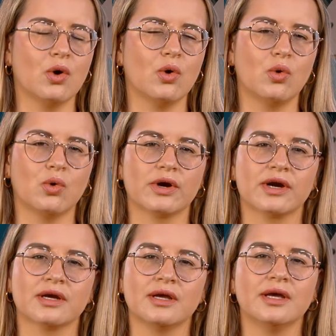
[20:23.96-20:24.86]
Or
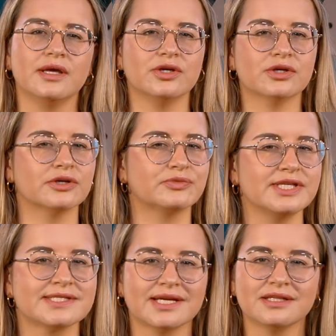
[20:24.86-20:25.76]
you're a
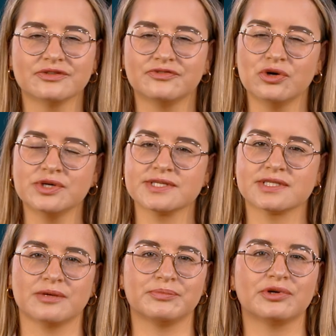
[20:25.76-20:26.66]
retailer focused
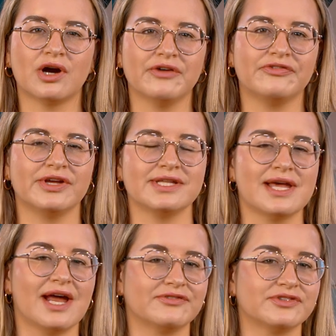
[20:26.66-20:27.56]
on profit and
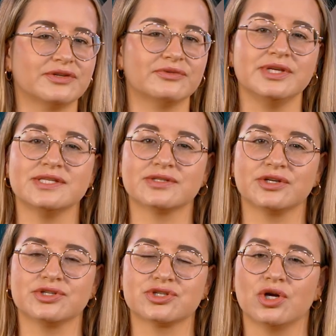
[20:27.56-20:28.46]
have done
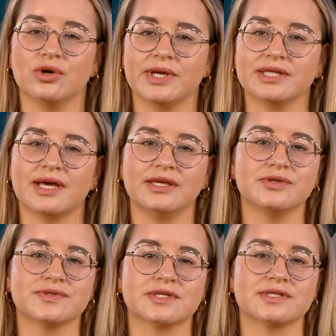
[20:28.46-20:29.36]
research showing that
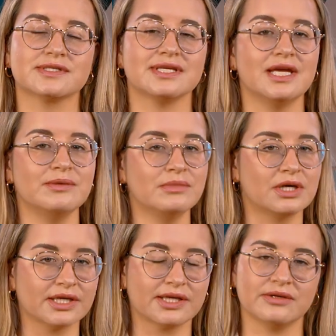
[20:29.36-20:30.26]
users in
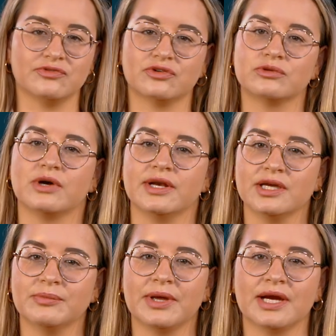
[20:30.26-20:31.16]
market for running
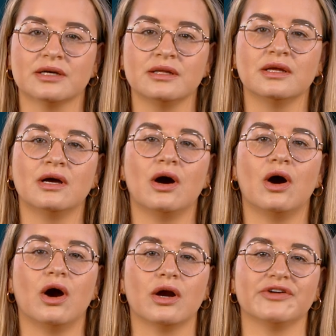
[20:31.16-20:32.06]
apparel
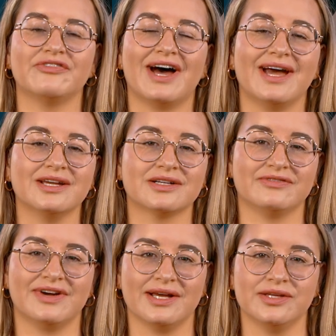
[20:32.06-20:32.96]
are of higher
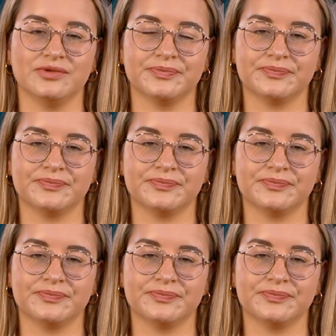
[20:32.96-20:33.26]
value.